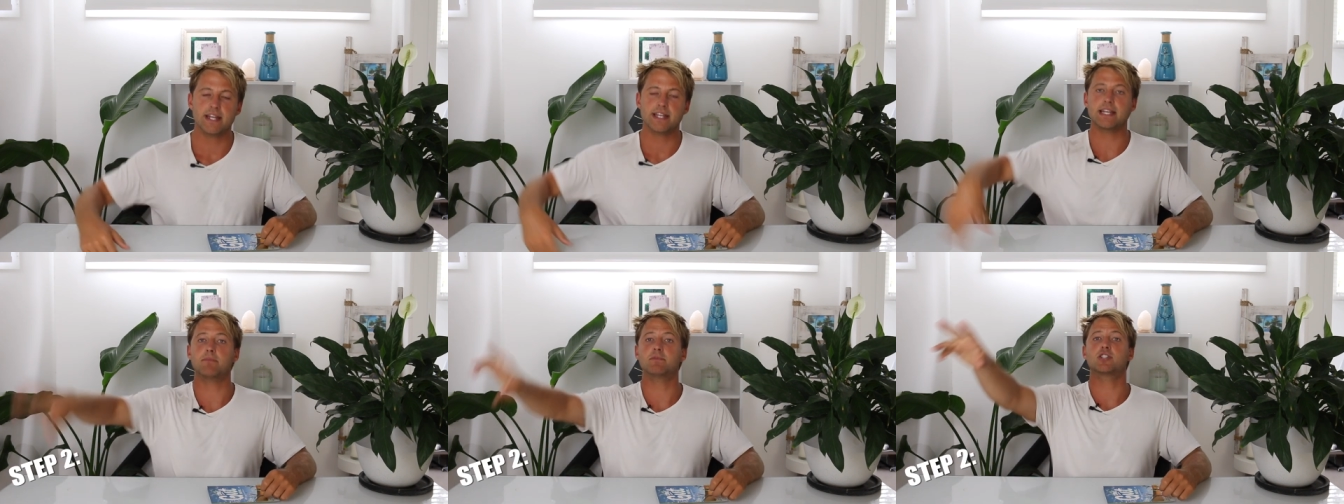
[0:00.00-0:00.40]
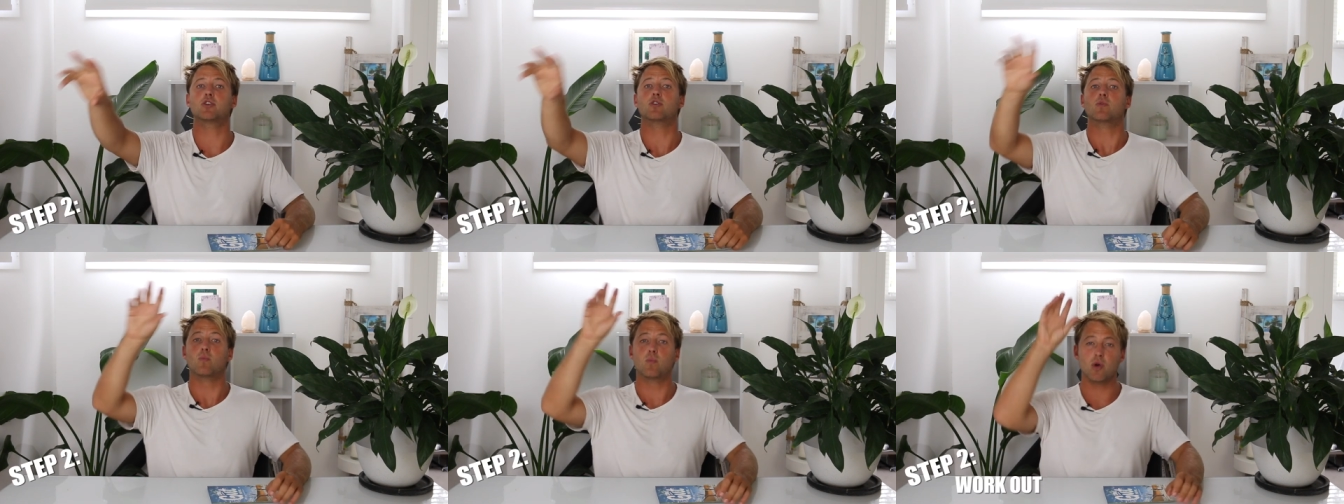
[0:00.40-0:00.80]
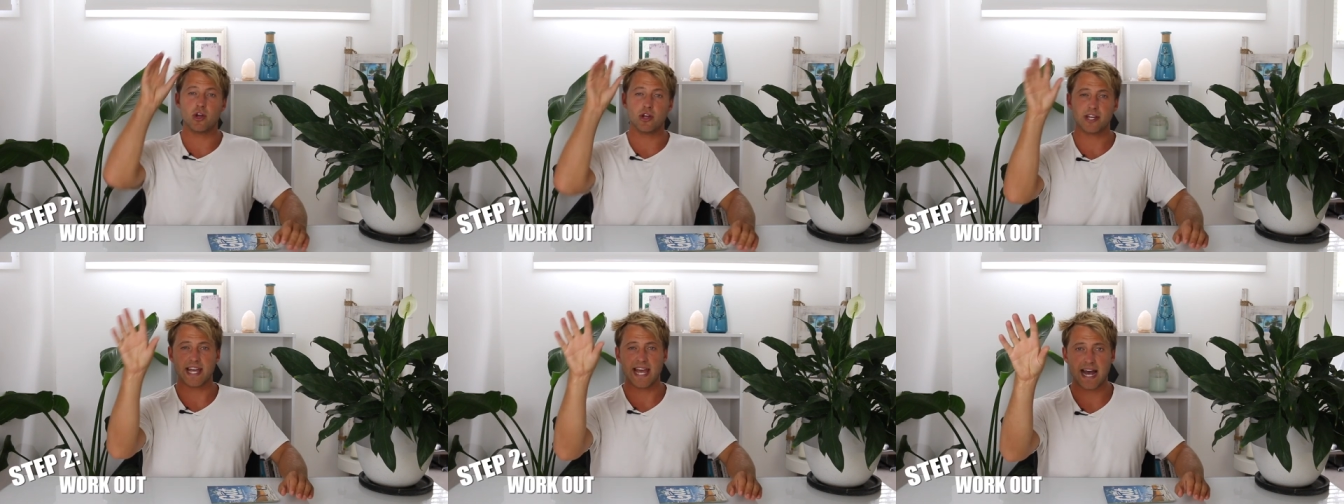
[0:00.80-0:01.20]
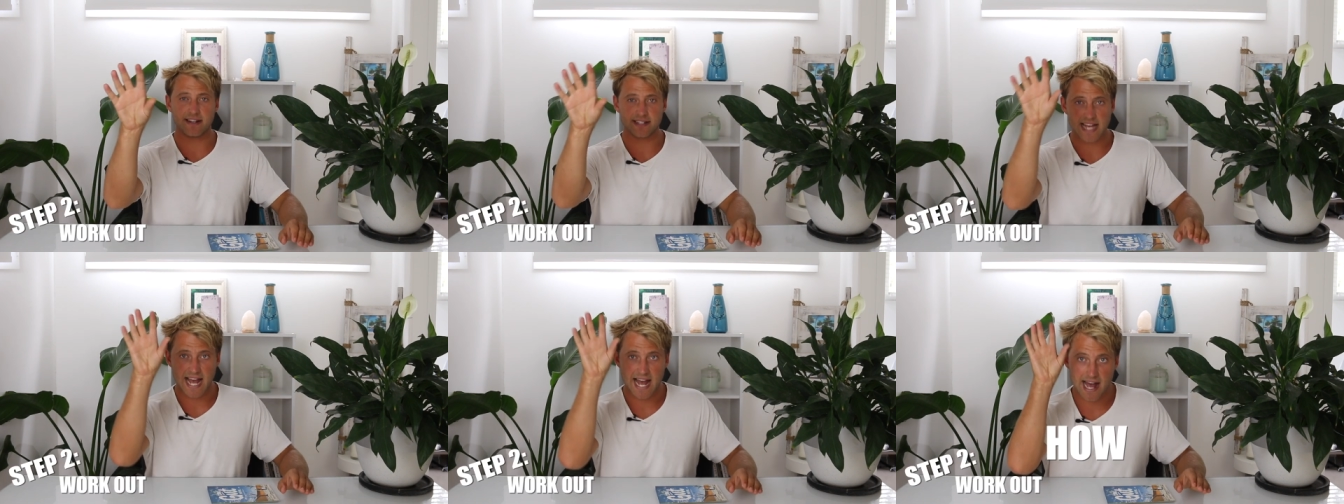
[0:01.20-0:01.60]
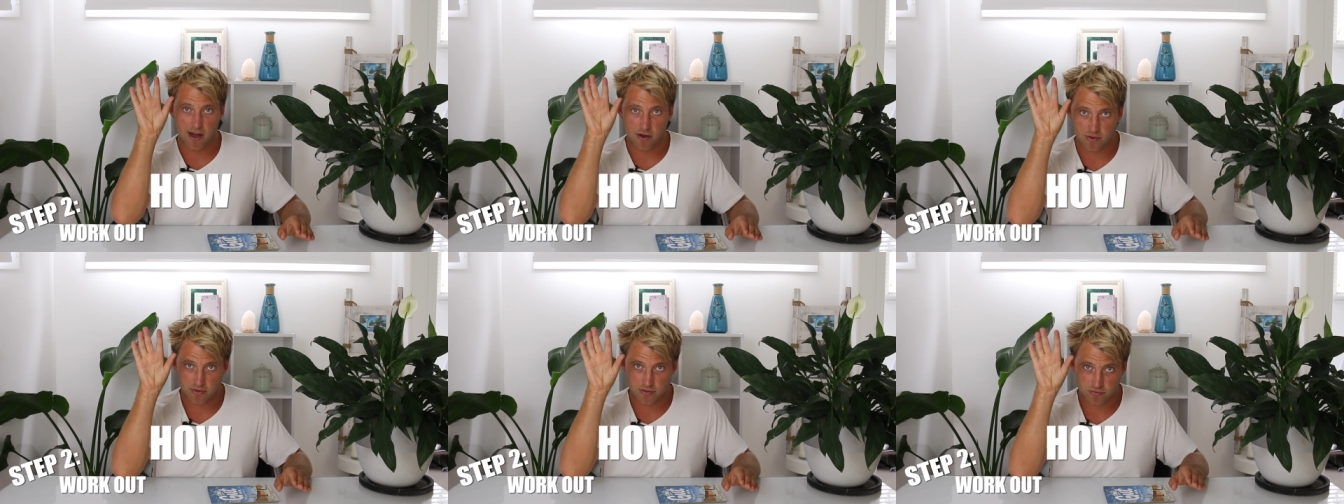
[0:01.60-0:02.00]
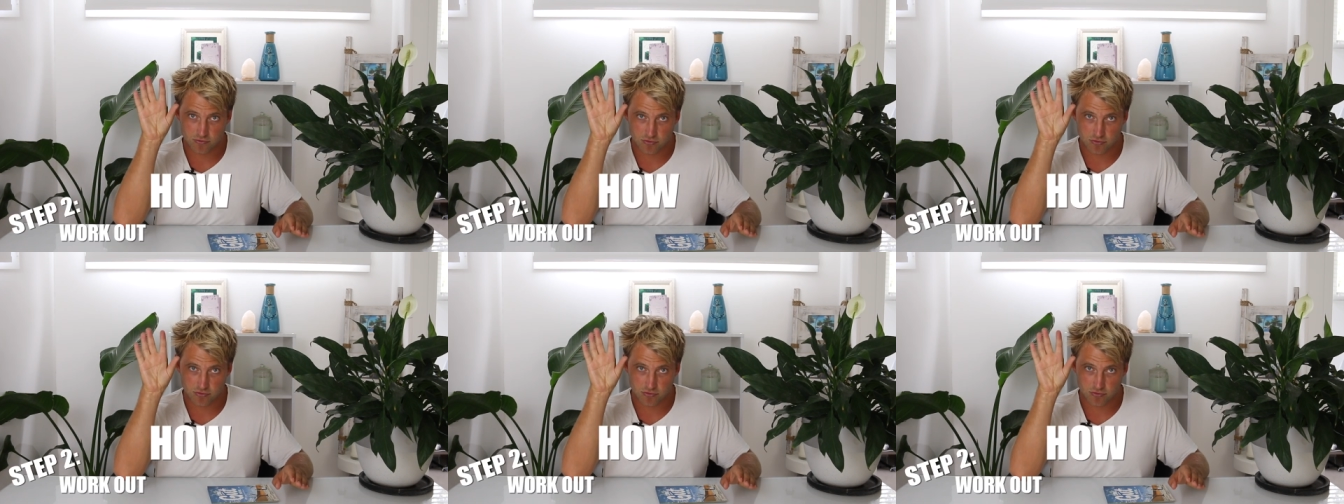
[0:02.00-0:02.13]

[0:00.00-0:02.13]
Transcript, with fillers: Number two, work out how